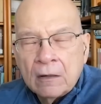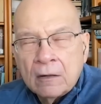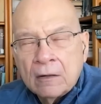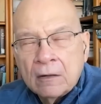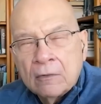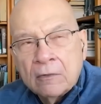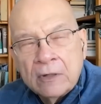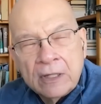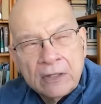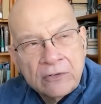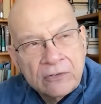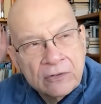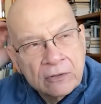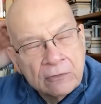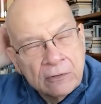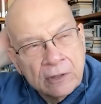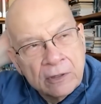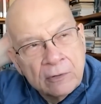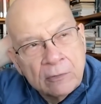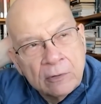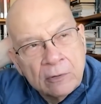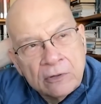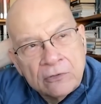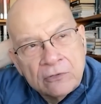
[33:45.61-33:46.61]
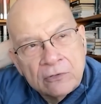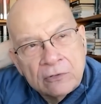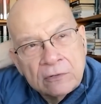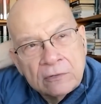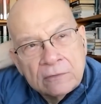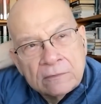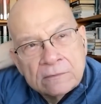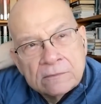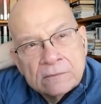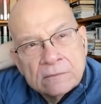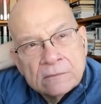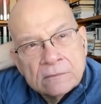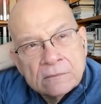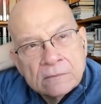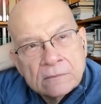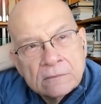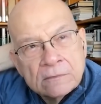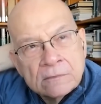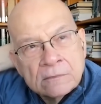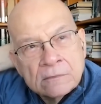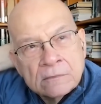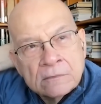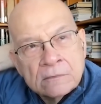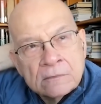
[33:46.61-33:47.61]
Oh, that's a great question.
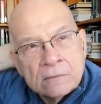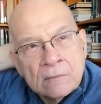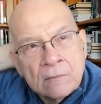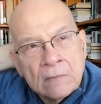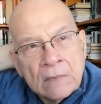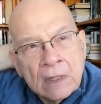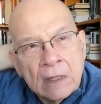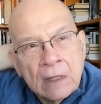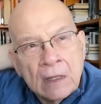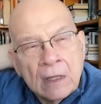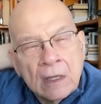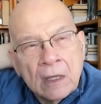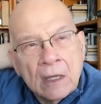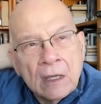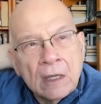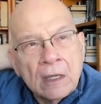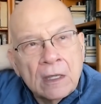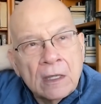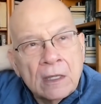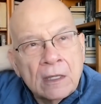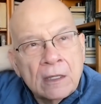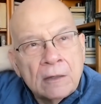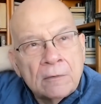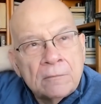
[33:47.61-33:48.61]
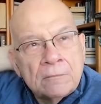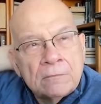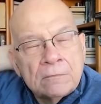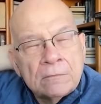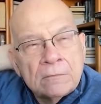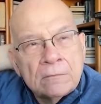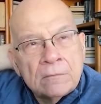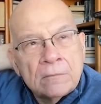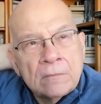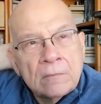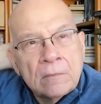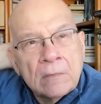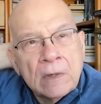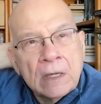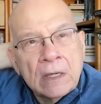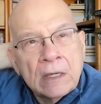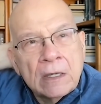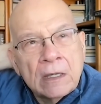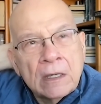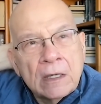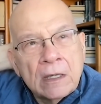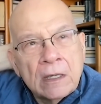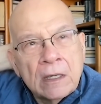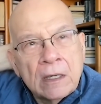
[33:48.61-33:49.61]
Um,
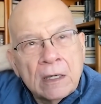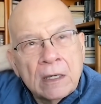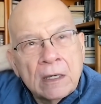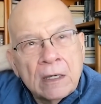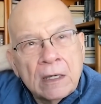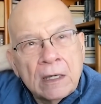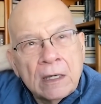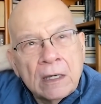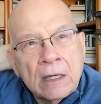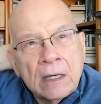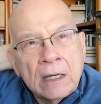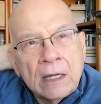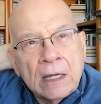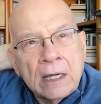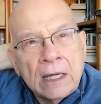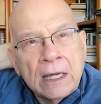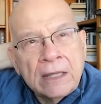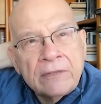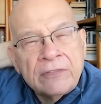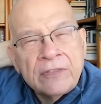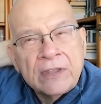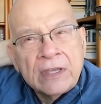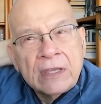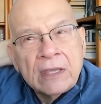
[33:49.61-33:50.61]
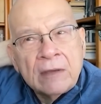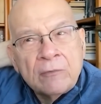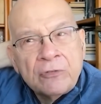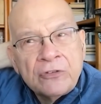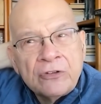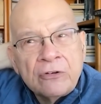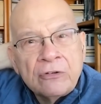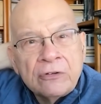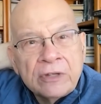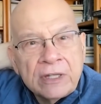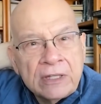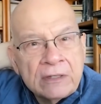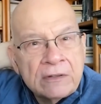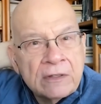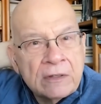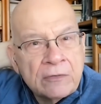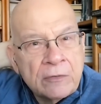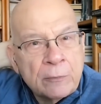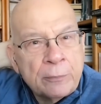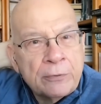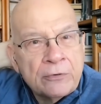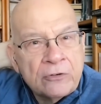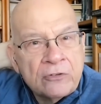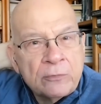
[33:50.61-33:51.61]
I think certainly
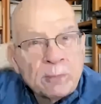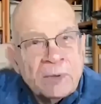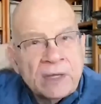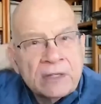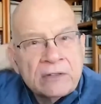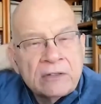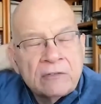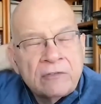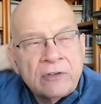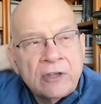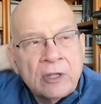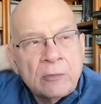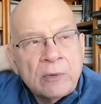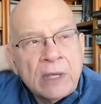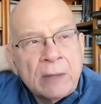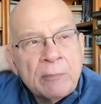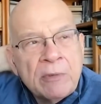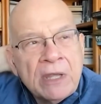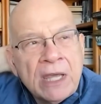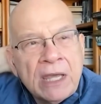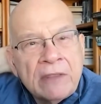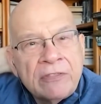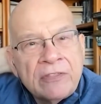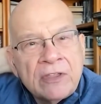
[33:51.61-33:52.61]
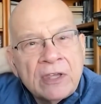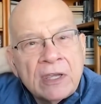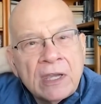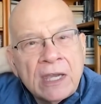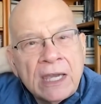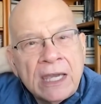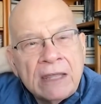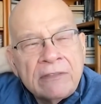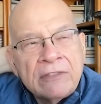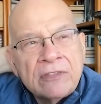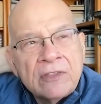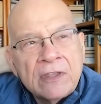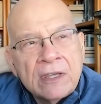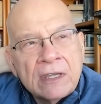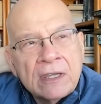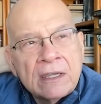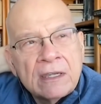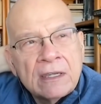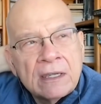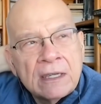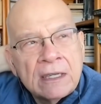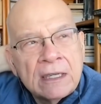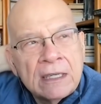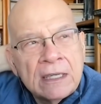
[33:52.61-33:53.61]
the perspective help. I mean, I
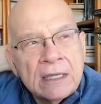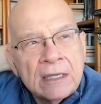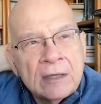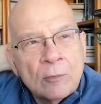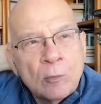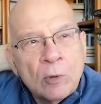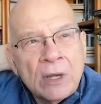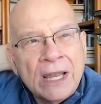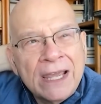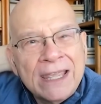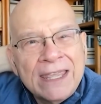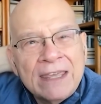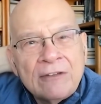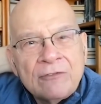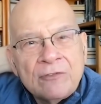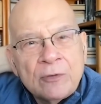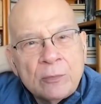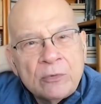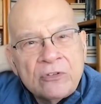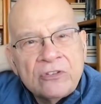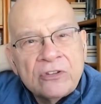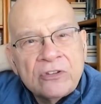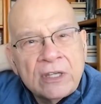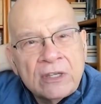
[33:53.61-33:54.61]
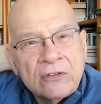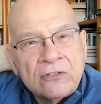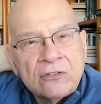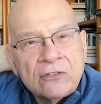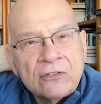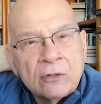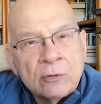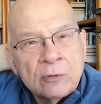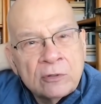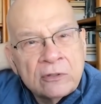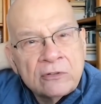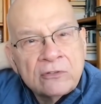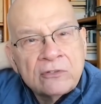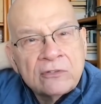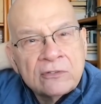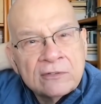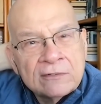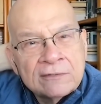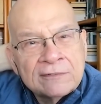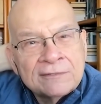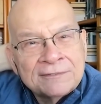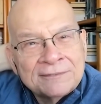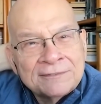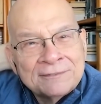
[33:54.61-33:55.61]
think what I get from C.S. Lewis
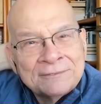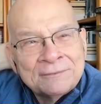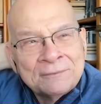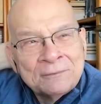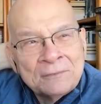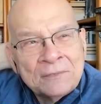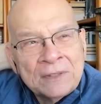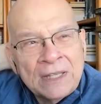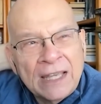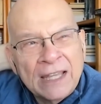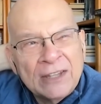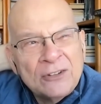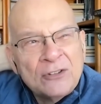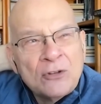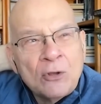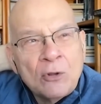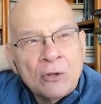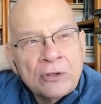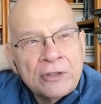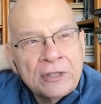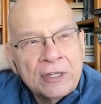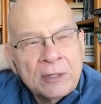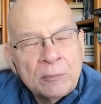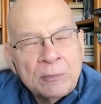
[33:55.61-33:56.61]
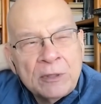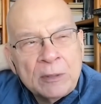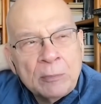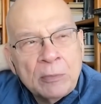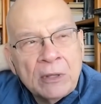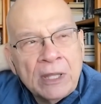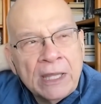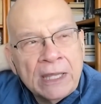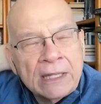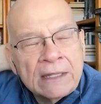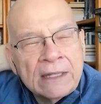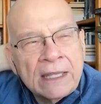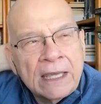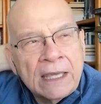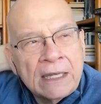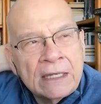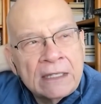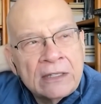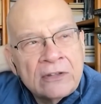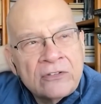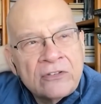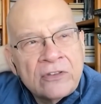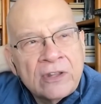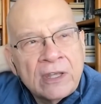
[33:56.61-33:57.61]
and Tolkien and people like
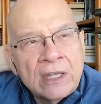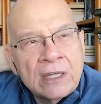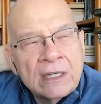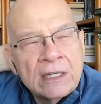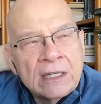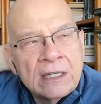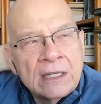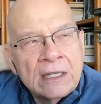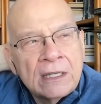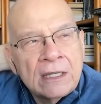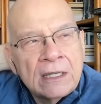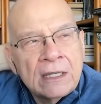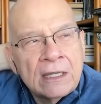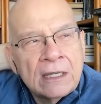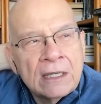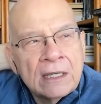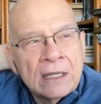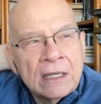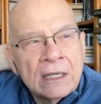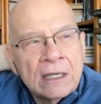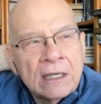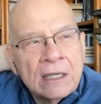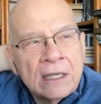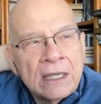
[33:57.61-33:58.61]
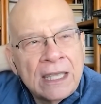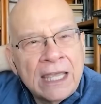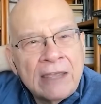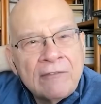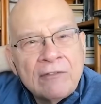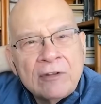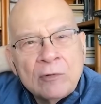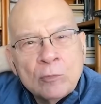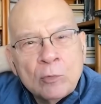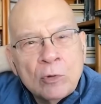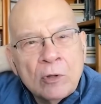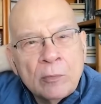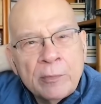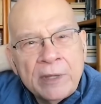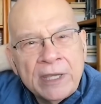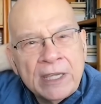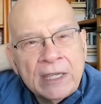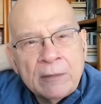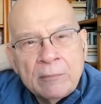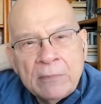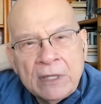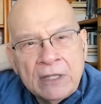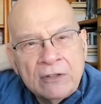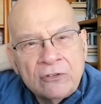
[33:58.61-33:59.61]
that is that heaven will
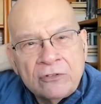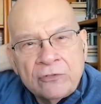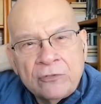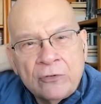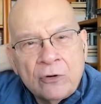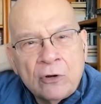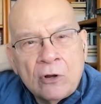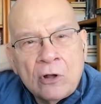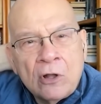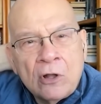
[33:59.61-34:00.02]
make amends for